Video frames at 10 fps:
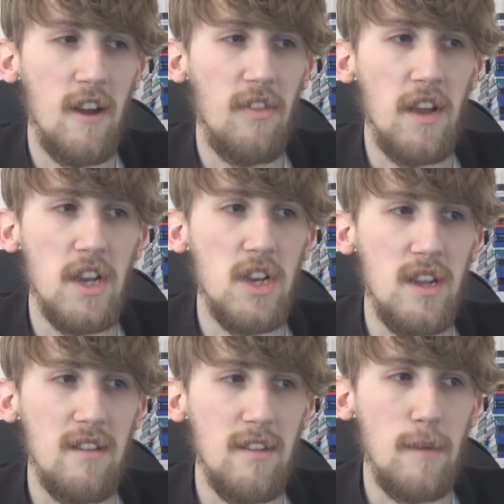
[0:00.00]
I think
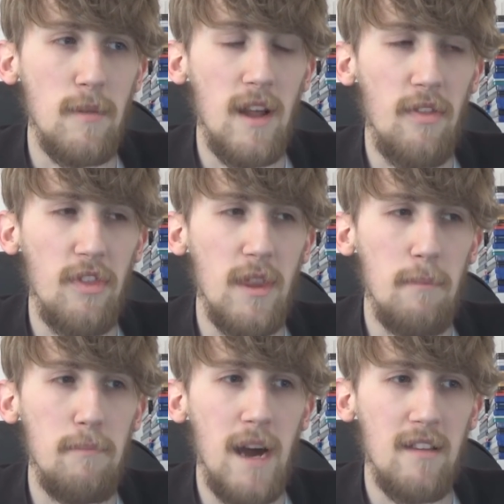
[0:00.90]
she seemed like the
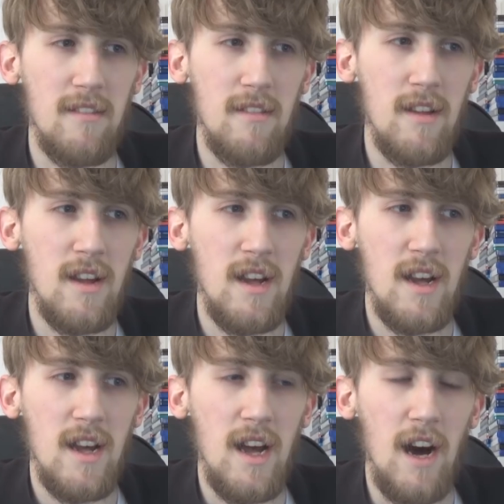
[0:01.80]
best
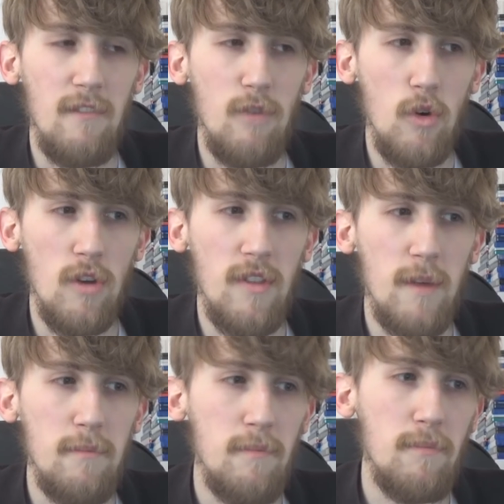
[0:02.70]
out of all of
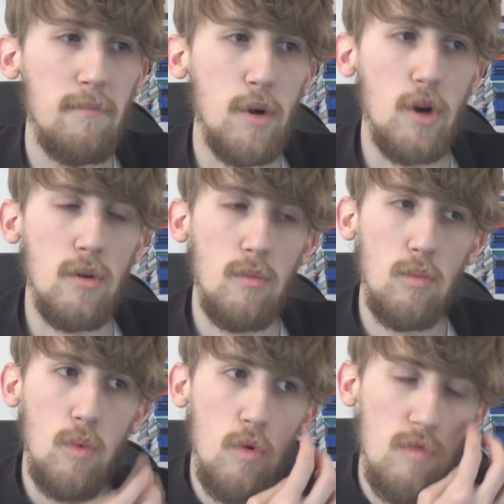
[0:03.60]
them, but
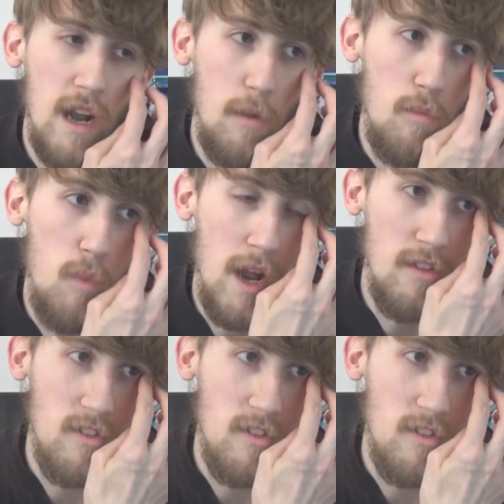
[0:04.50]
we'll really wait